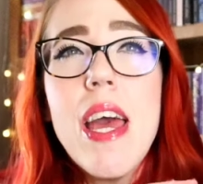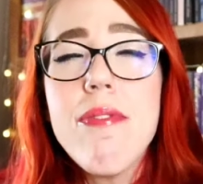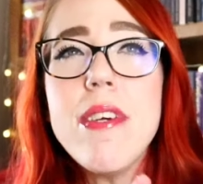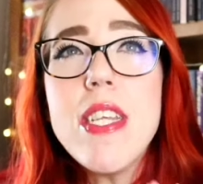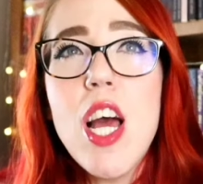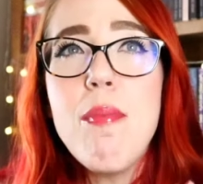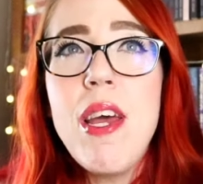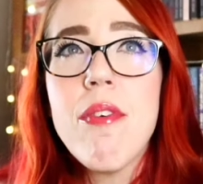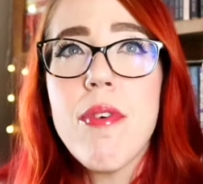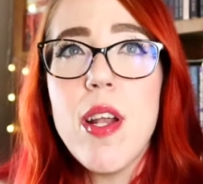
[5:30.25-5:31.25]
Every
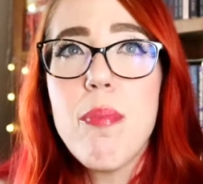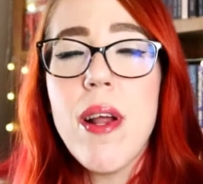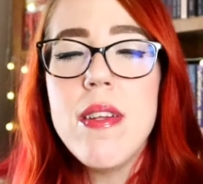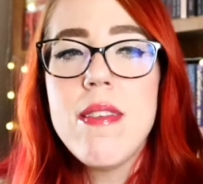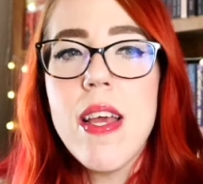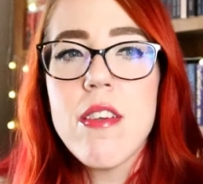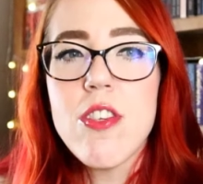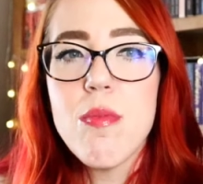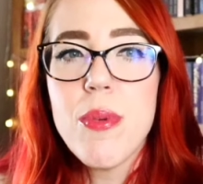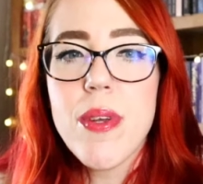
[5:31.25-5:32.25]
time I have read a Brandon
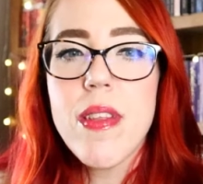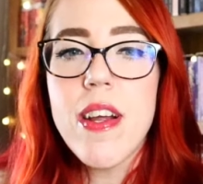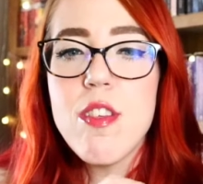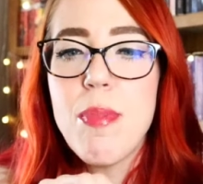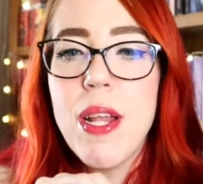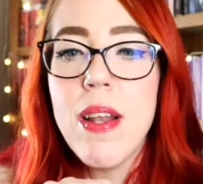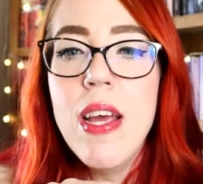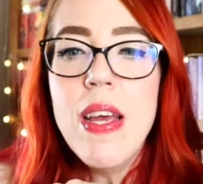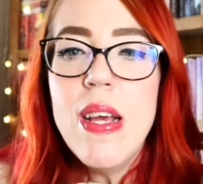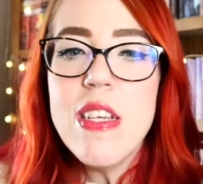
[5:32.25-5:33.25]
Sanderson book, there has
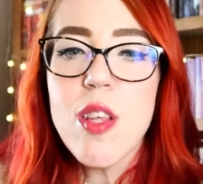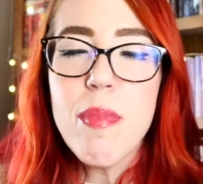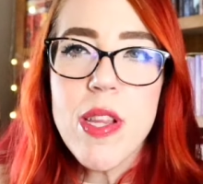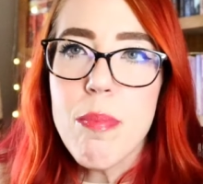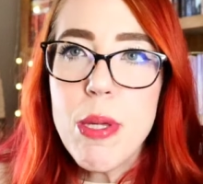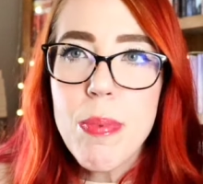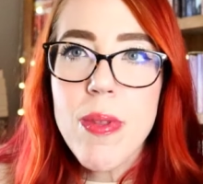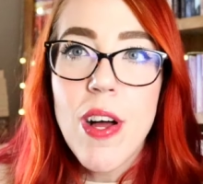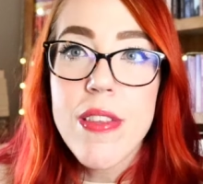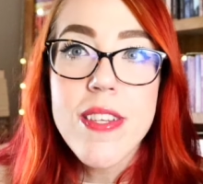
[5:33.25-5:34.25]
been something that
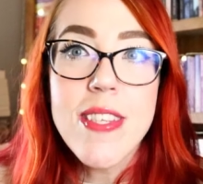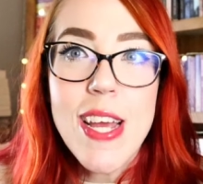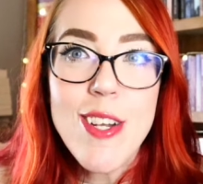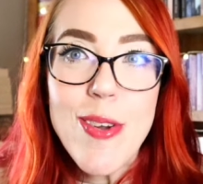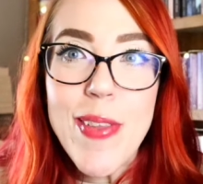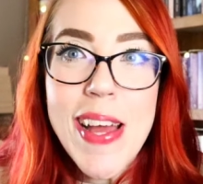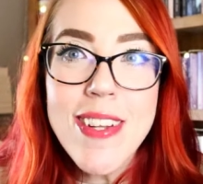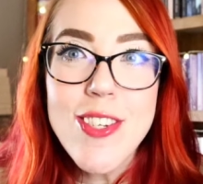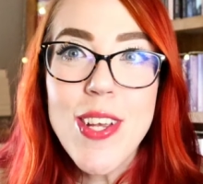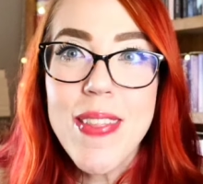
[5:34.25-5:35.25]
people call the
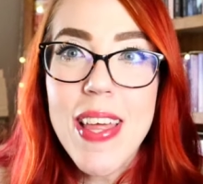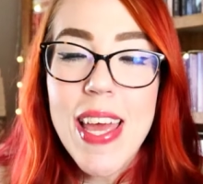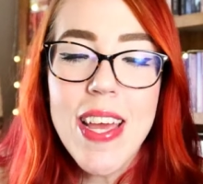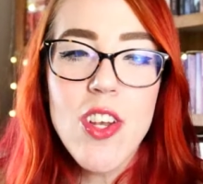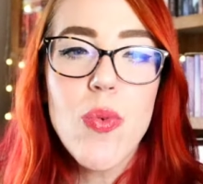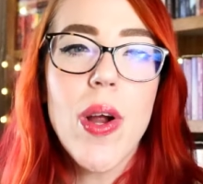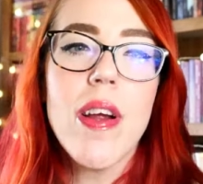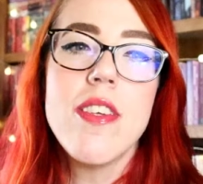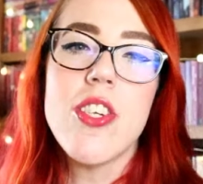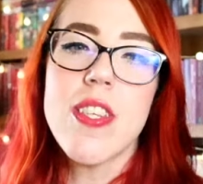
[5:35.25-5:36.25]
Sanderlanch at the end,
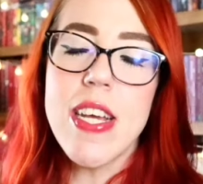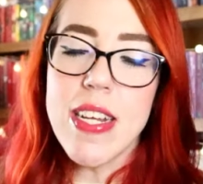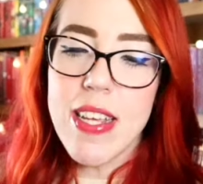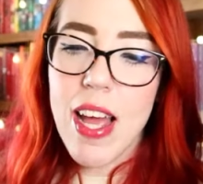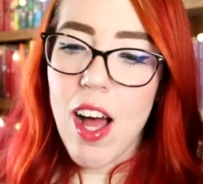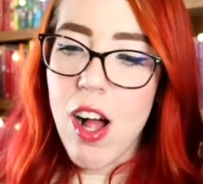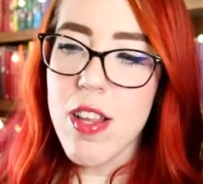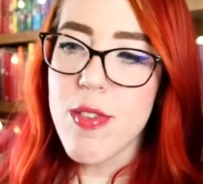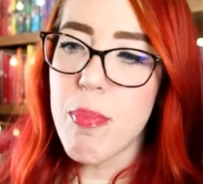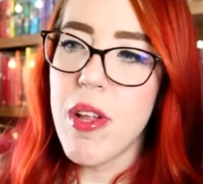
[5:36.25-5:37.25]
where just like
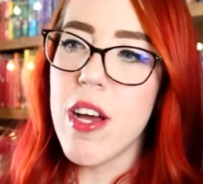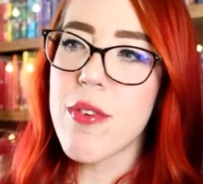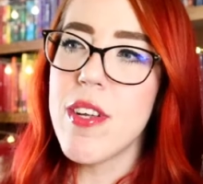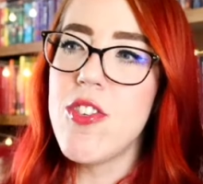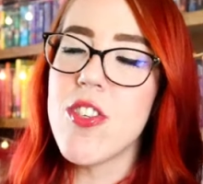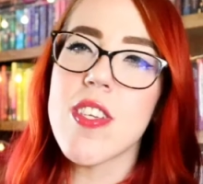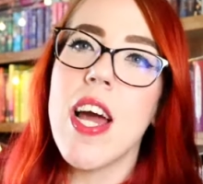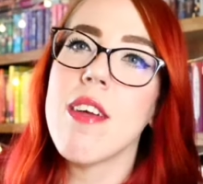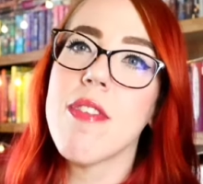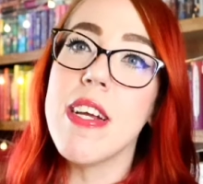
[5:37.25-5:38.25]
all of the plot threads just
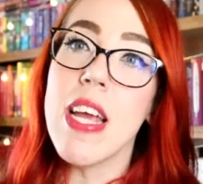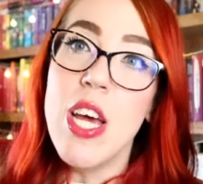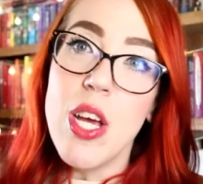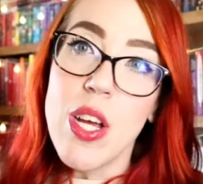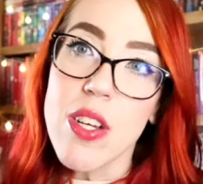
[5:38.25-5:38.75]
kind of like